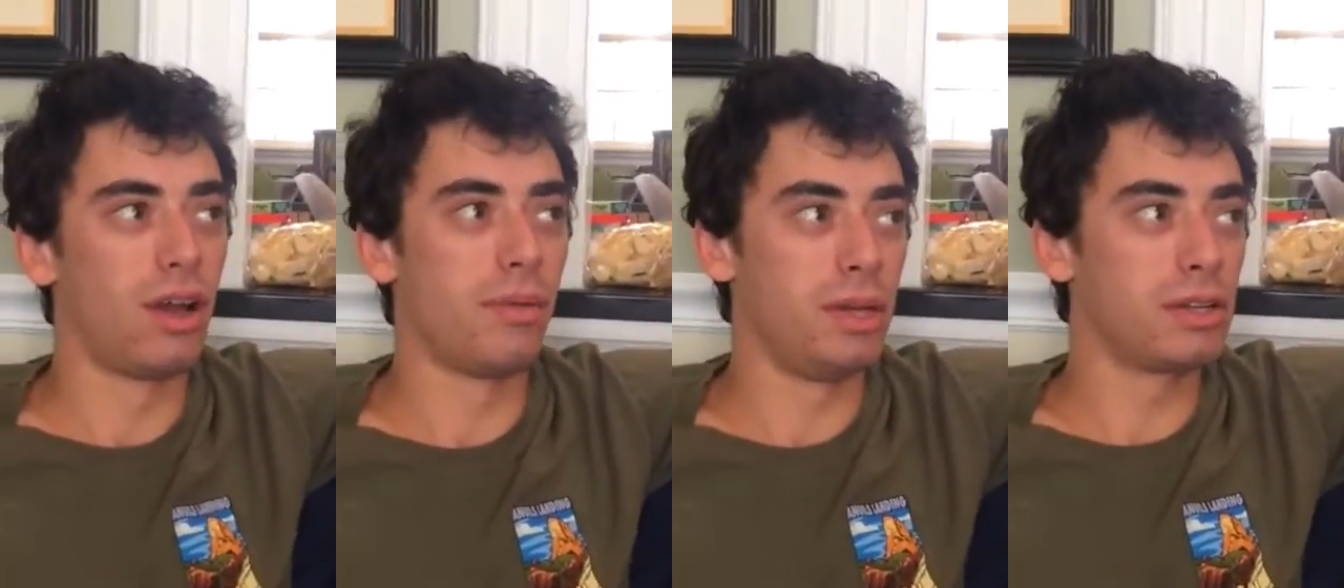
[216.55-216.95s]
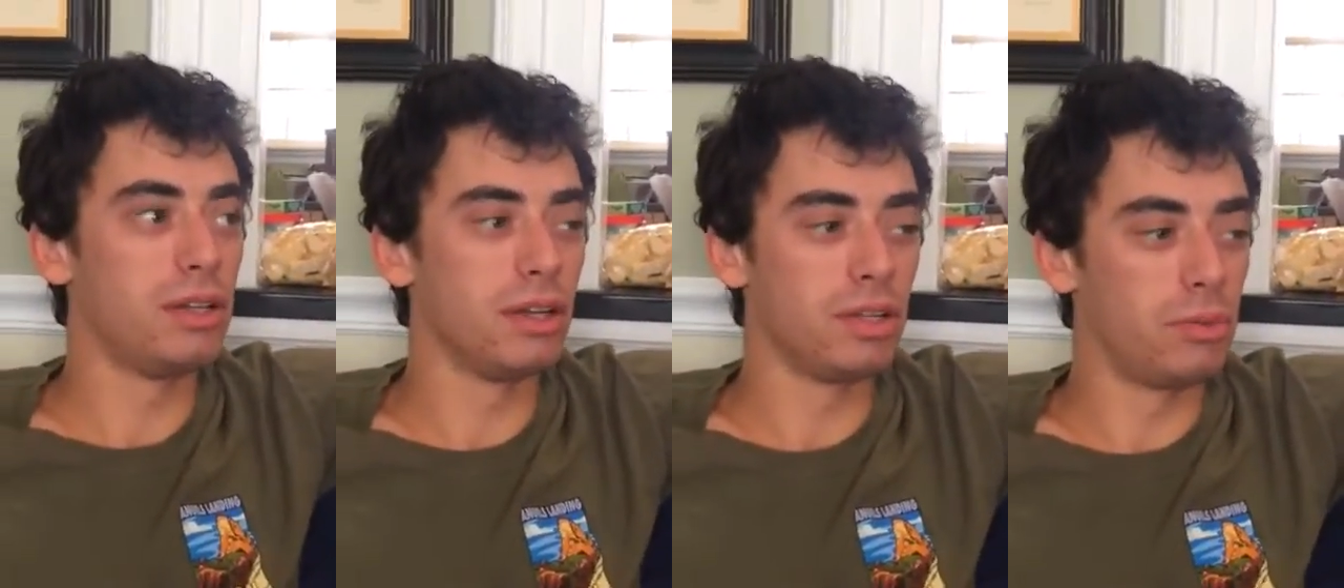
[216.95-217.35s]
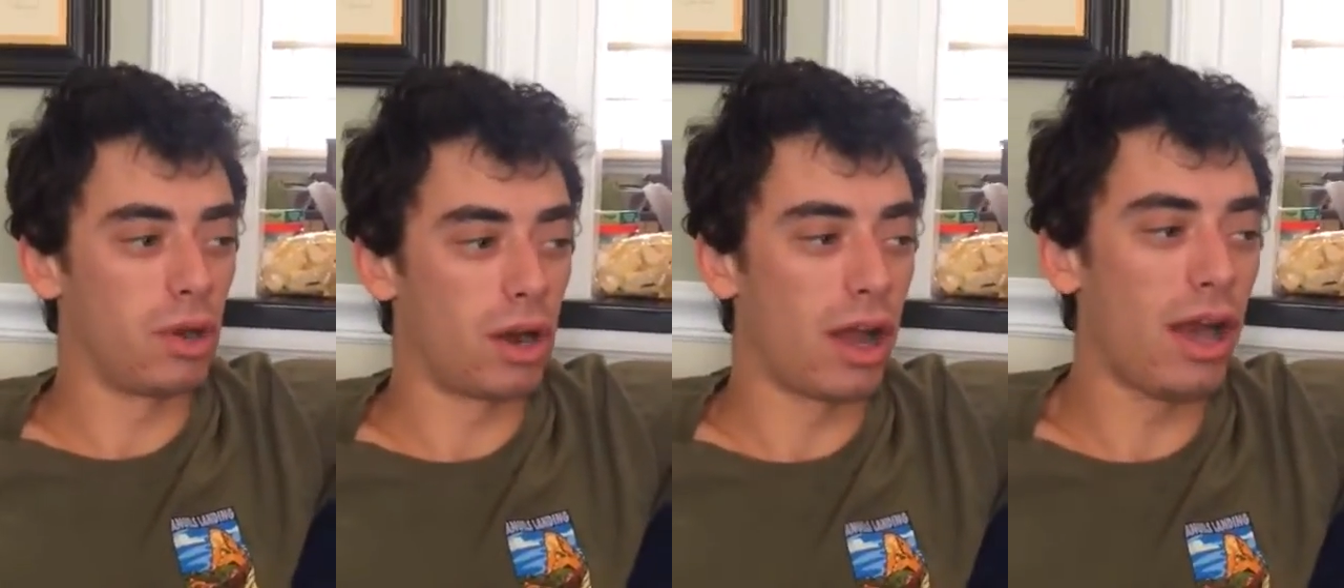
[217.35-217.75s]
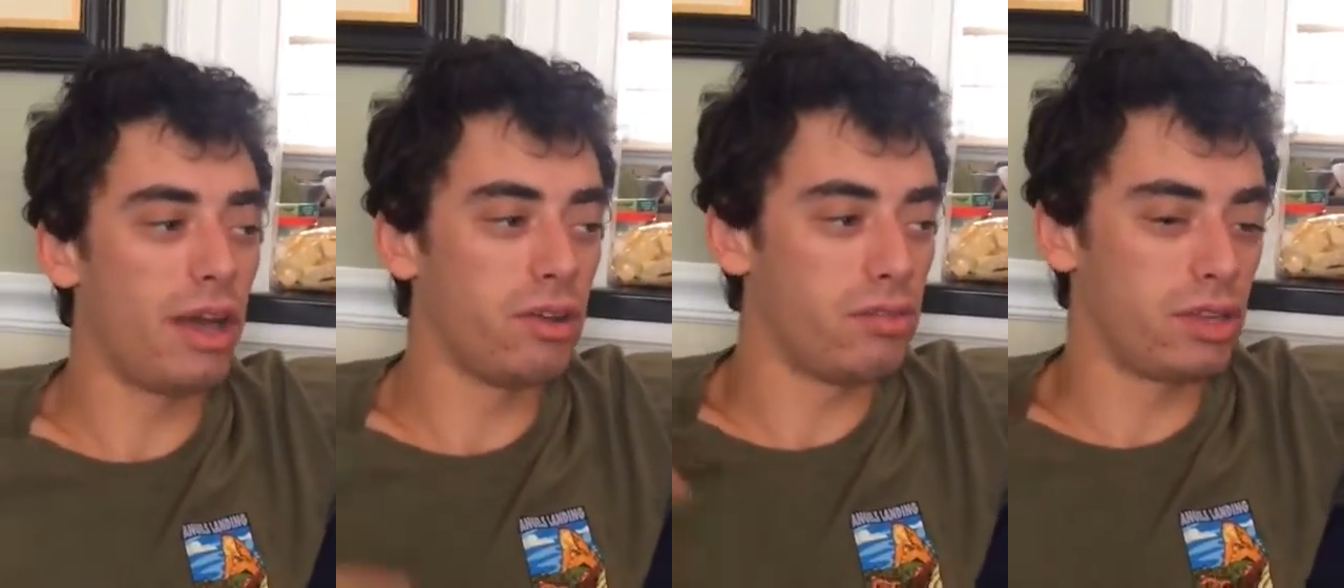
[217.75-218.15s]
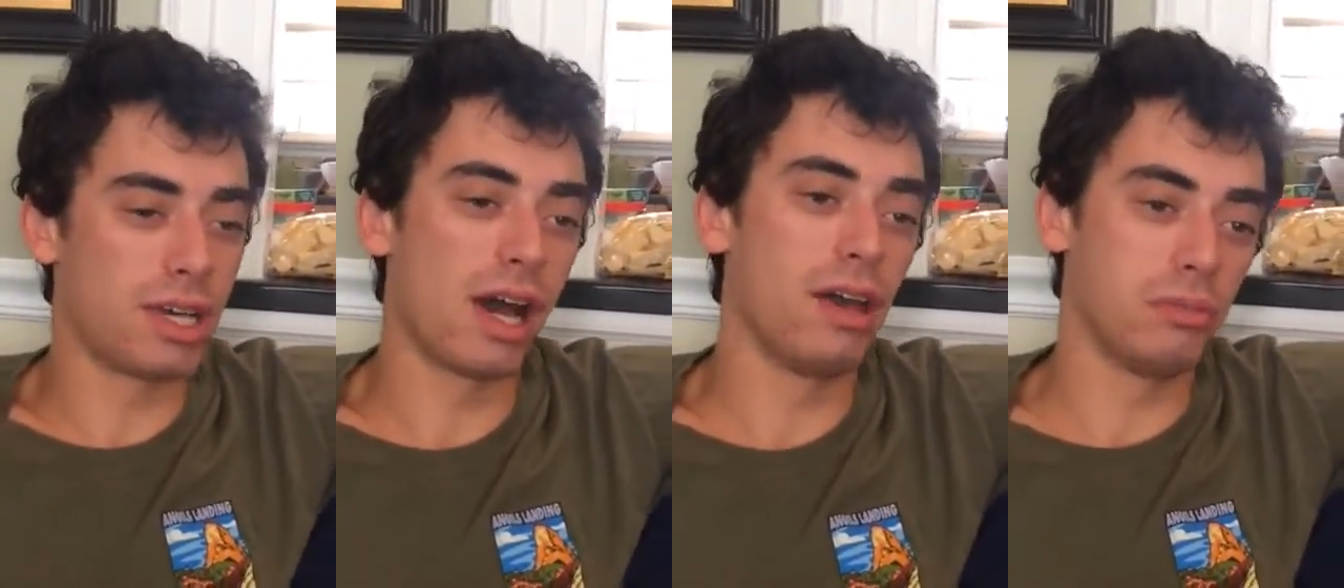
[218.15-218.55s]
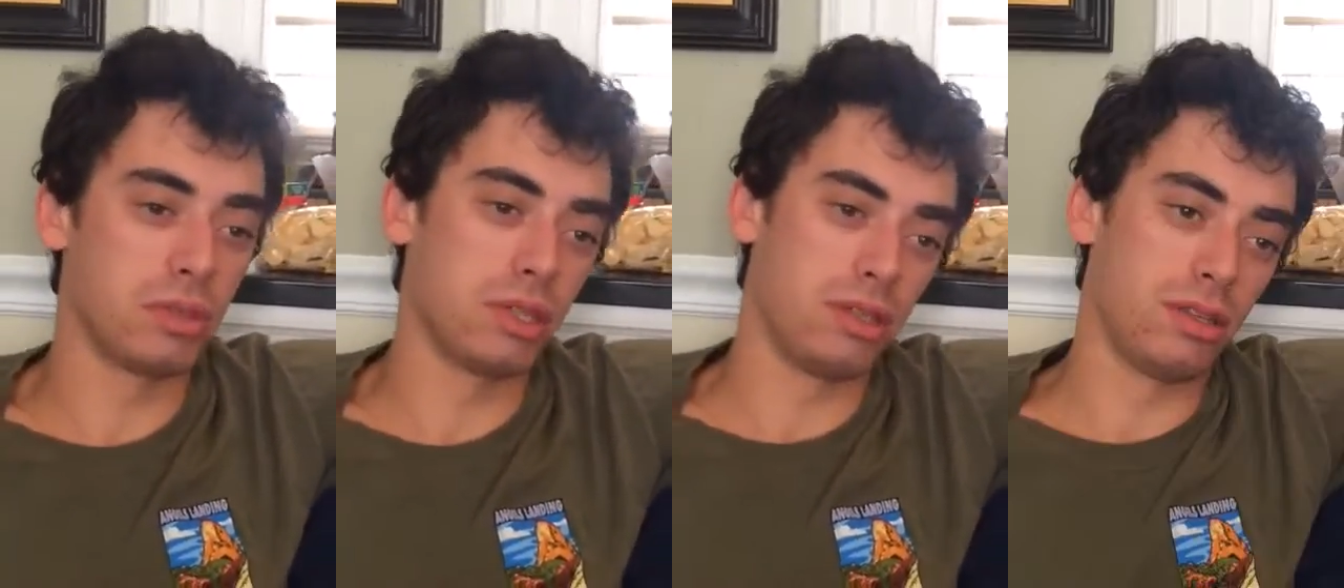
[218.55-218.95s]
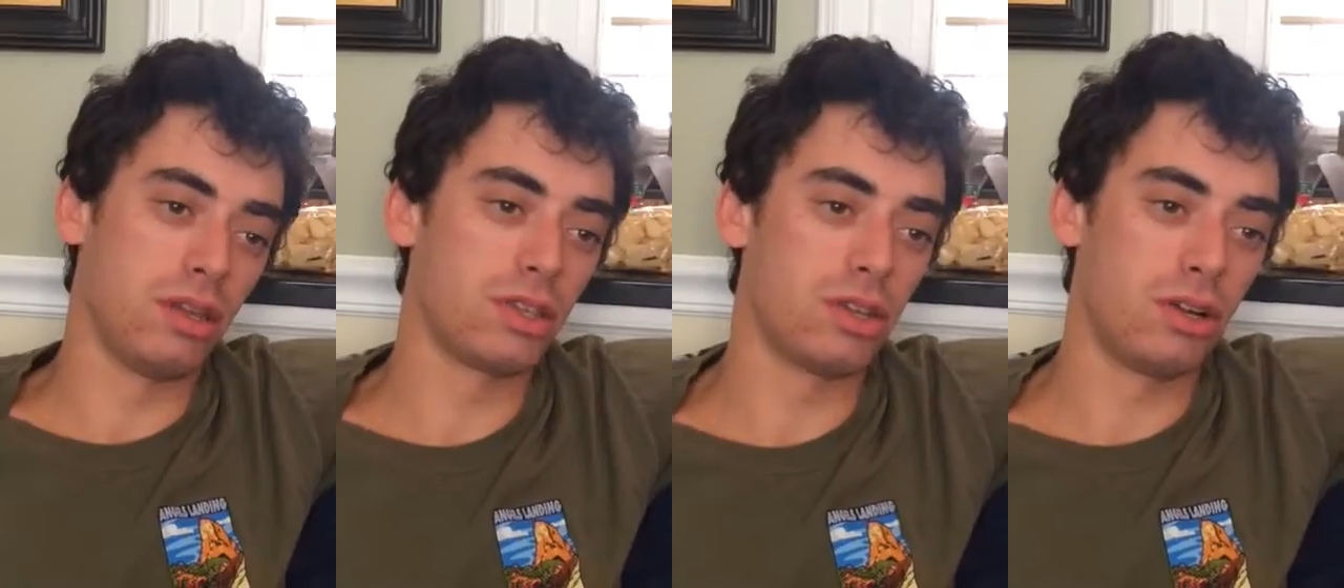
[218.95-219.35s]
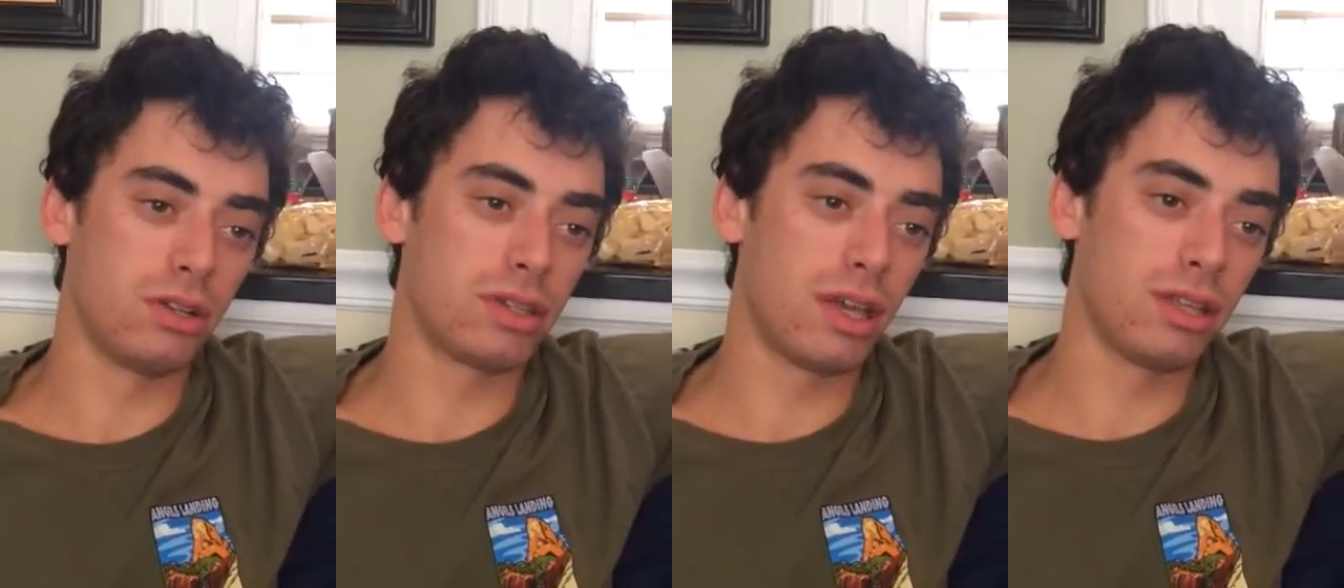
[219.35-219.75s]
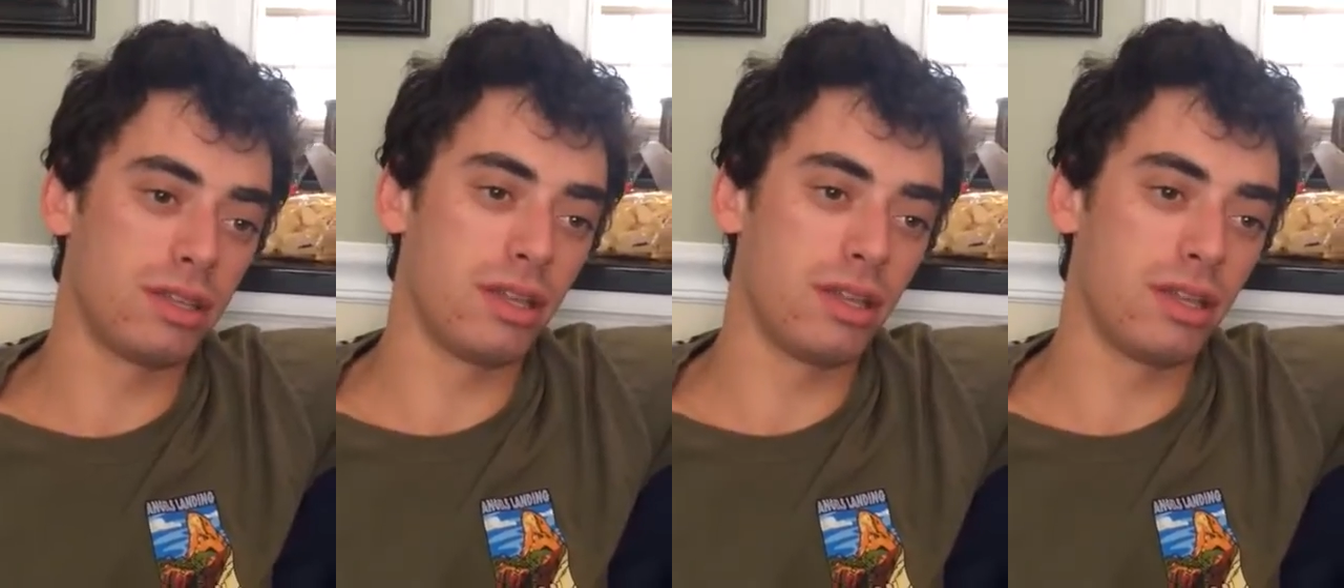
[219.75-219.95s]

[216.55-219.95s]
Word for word: I mean, clearly were ahead of the times in a certain sense,